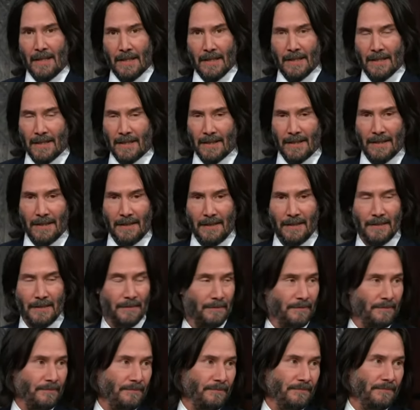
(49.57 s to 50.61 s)
If you get it
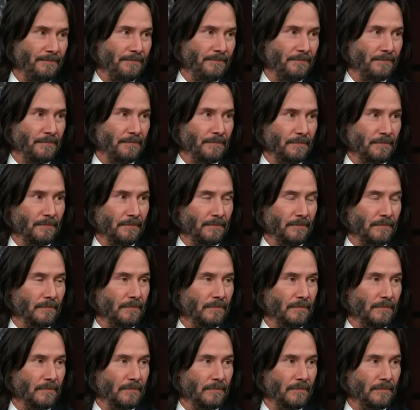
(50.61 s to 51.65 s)
made, because I so
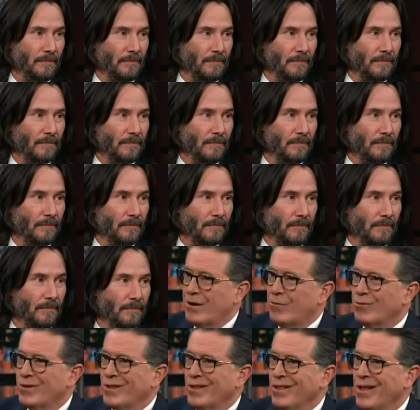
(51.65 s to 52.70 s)
enjoyed that movie, could I play
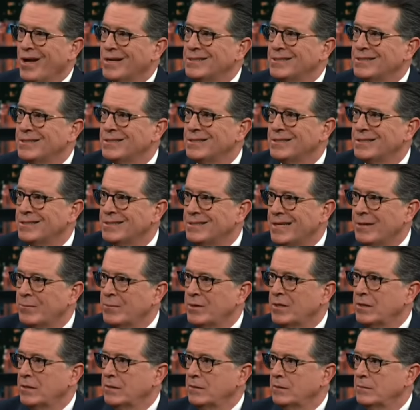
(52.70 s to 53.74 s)
a reluctant
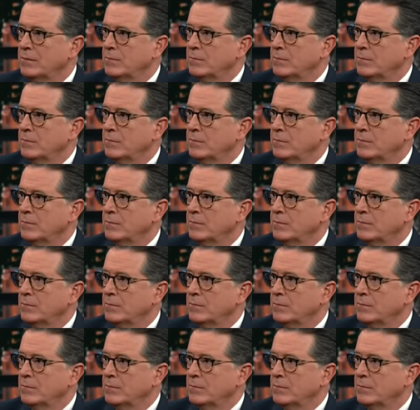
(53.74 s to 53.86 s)
demon?